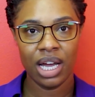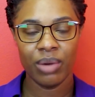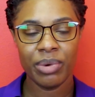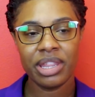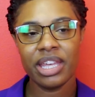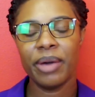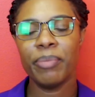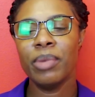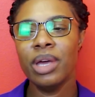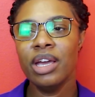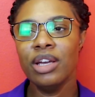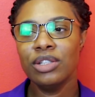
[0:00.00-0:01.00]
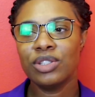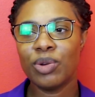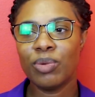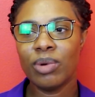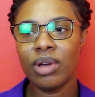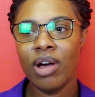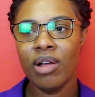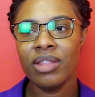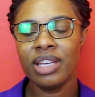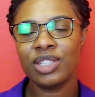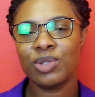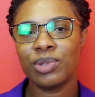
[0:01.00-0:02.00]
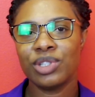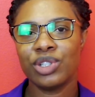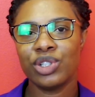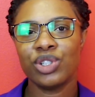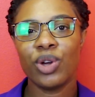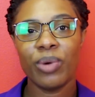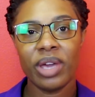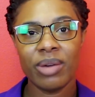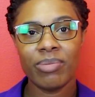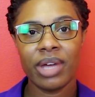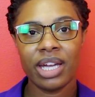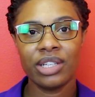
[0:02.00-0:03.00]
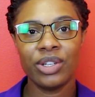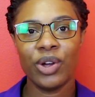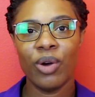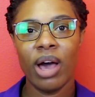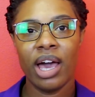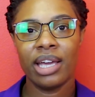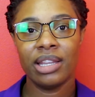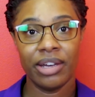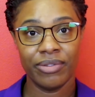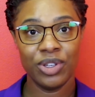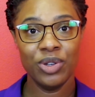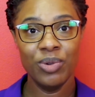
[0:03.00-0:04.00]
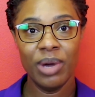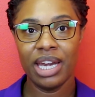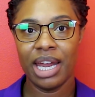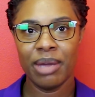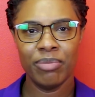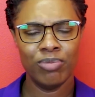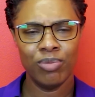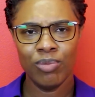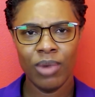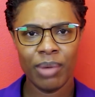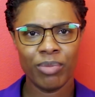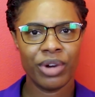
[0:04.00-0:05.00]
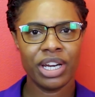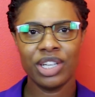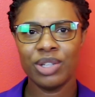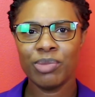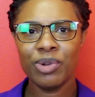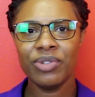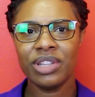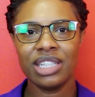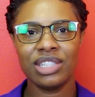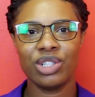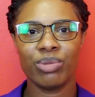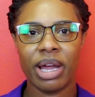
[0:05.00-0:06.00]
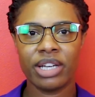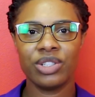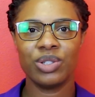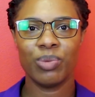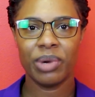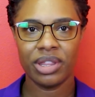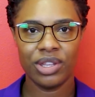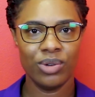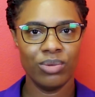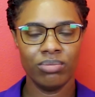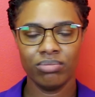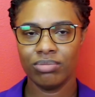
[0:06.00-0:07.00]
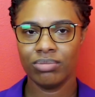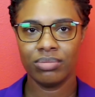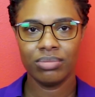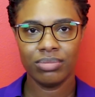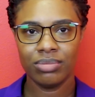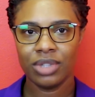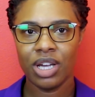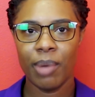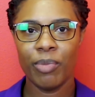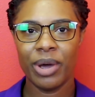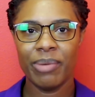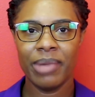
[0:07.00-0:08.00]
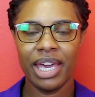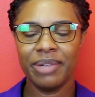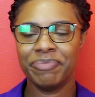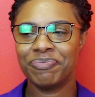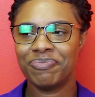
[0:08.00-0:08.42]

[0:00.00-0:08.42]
with him. So all this was to show him that, you know, I love you and I'm ready to move in this direction with you, come what may.